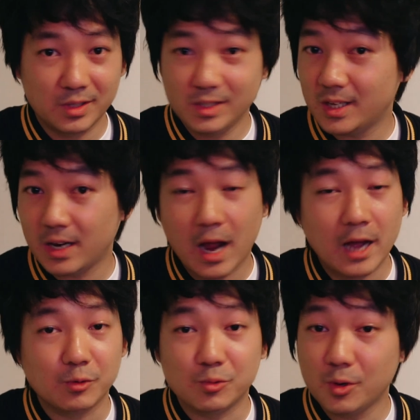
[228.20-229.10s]
that I
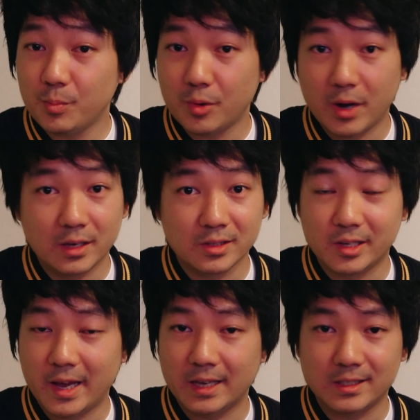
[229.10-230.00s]
do not pronounce
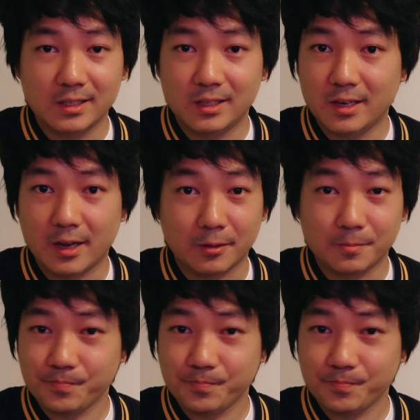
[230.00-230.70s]
the s at the end.